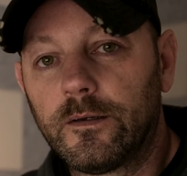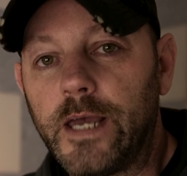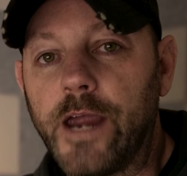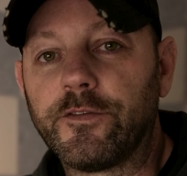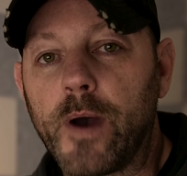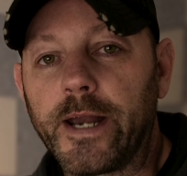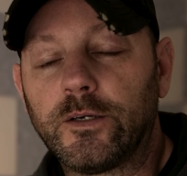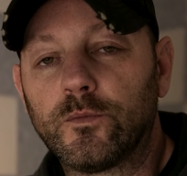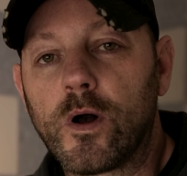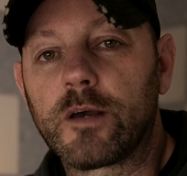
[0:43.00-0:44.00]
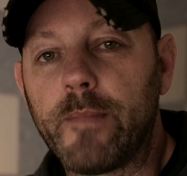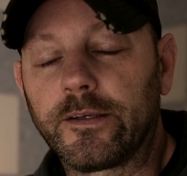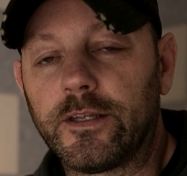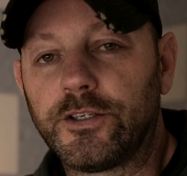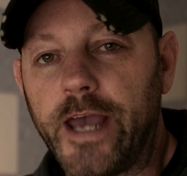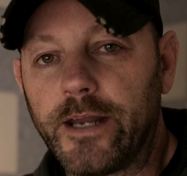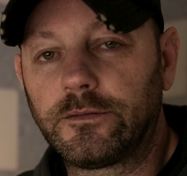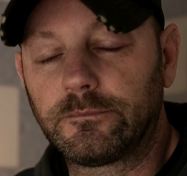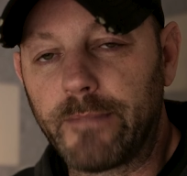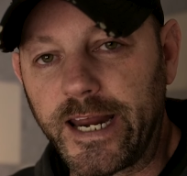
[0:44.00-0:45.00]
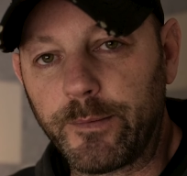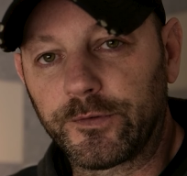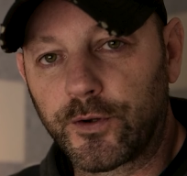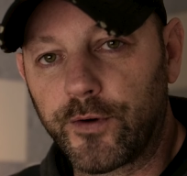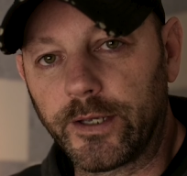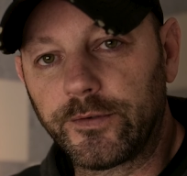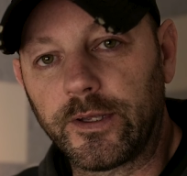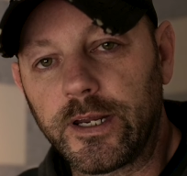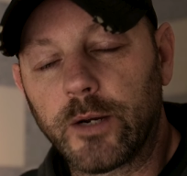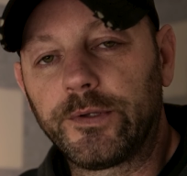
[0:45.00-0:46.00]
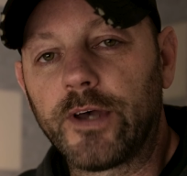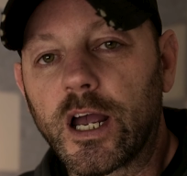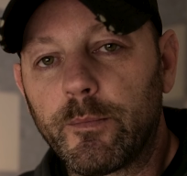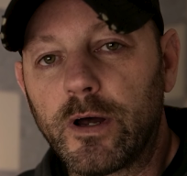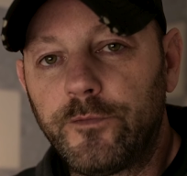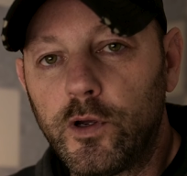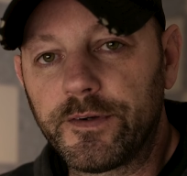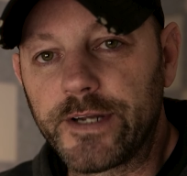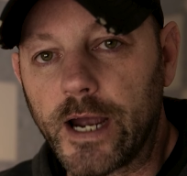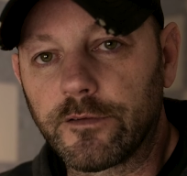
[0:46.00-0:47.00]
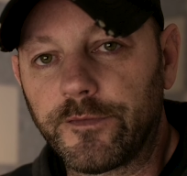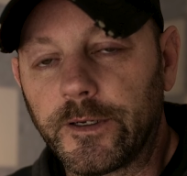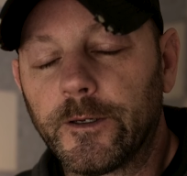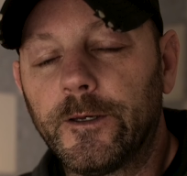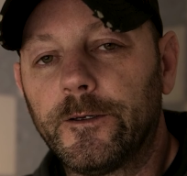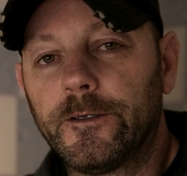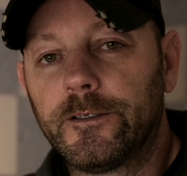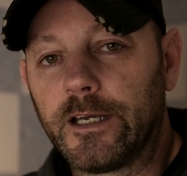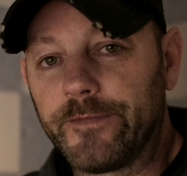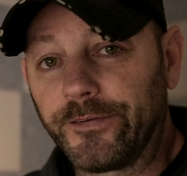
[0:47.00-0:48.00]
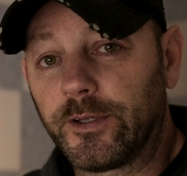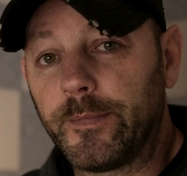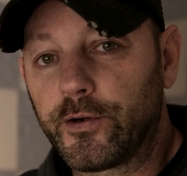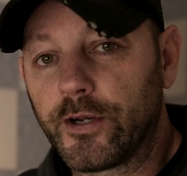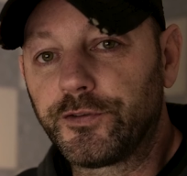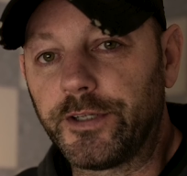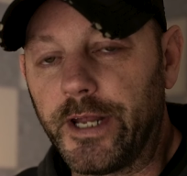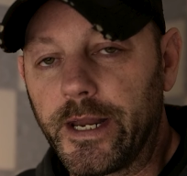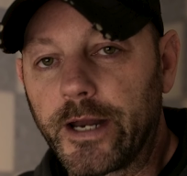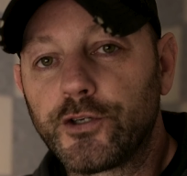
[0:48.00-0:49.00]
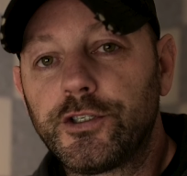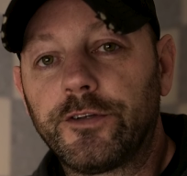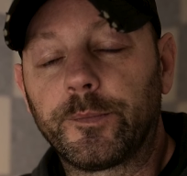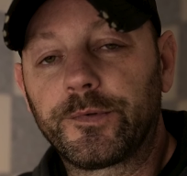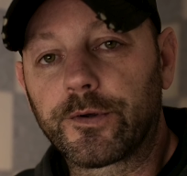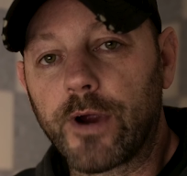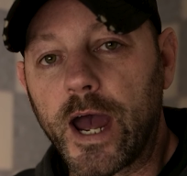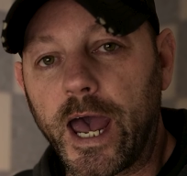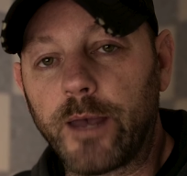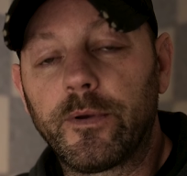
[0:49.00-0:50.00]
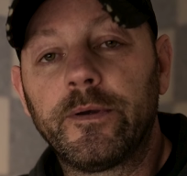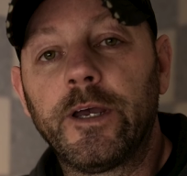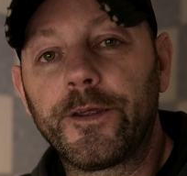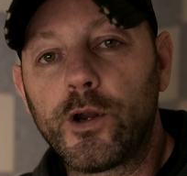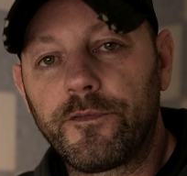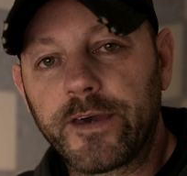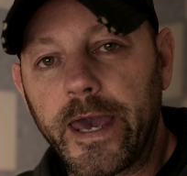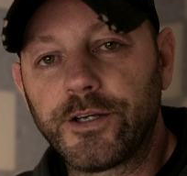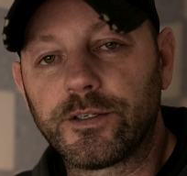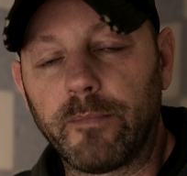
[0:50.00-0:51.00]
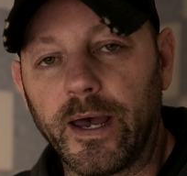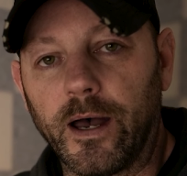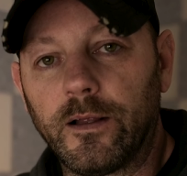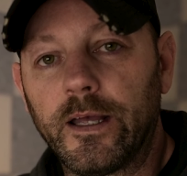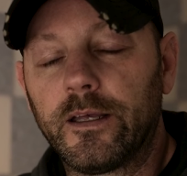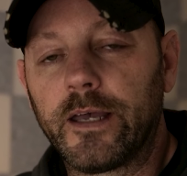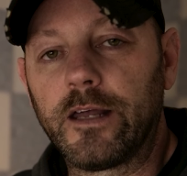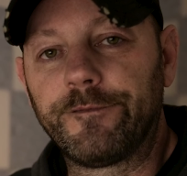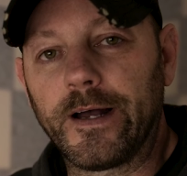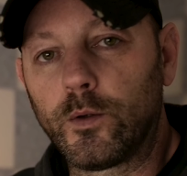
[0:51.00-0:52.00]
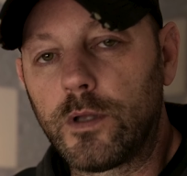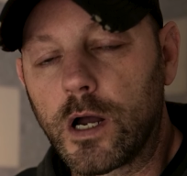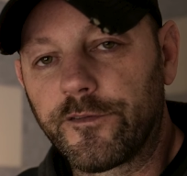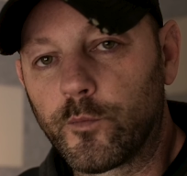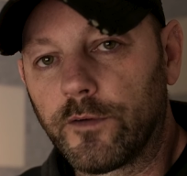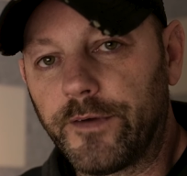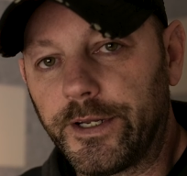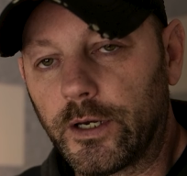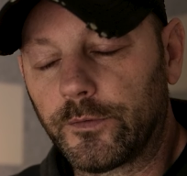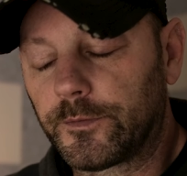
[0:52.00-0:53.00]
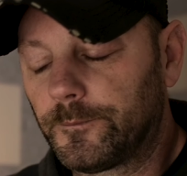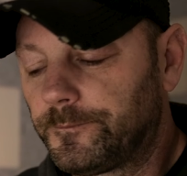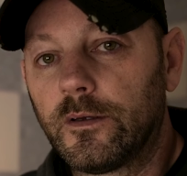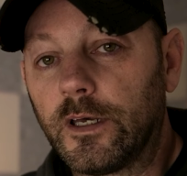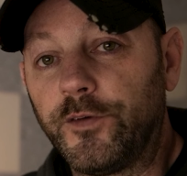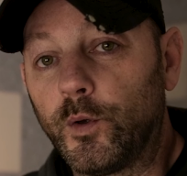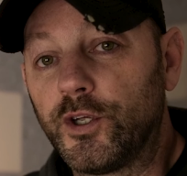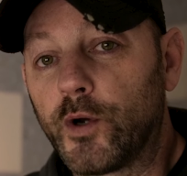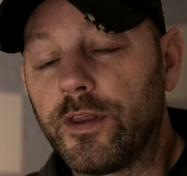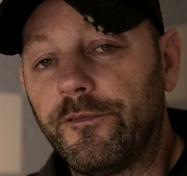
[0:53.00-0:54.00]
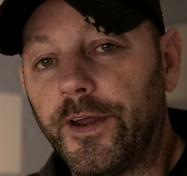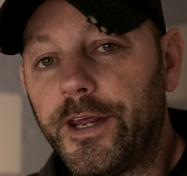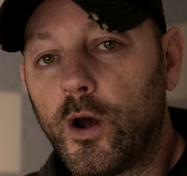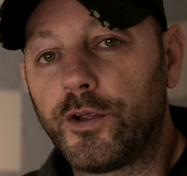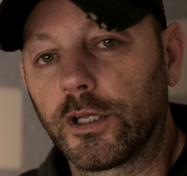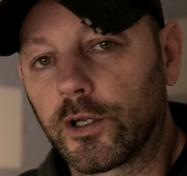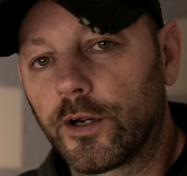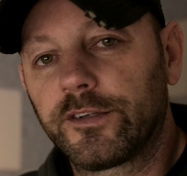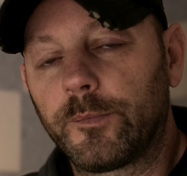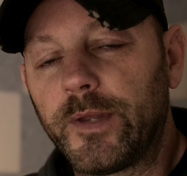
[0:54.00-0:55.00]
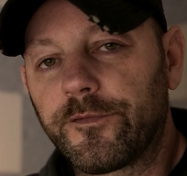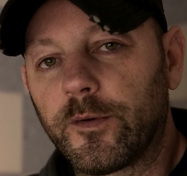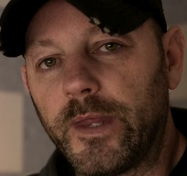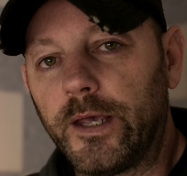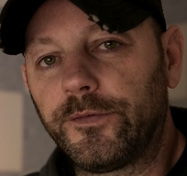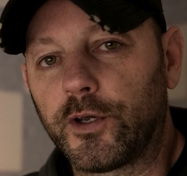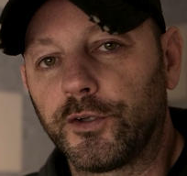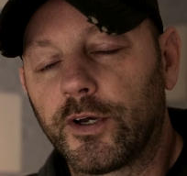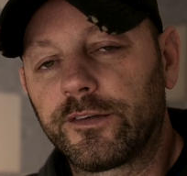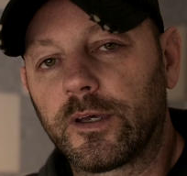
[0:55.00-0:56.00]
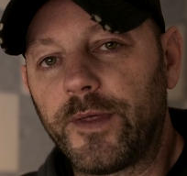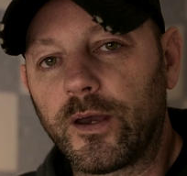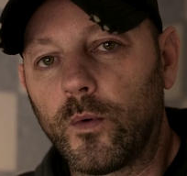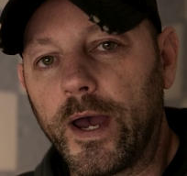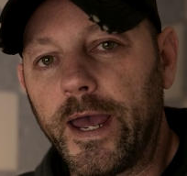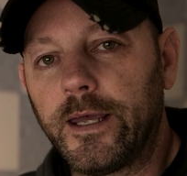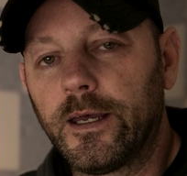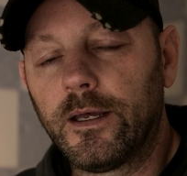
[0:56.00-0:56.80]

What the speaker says: Hey everybody, welcome back to the channel. My name is Chris and here we talk about food photography. If that's something you're interested in, I'd urge you to subscribe, hit the notification bell, and follow along for more videos. If you enjoyed the video and you learned something from this or you took something away,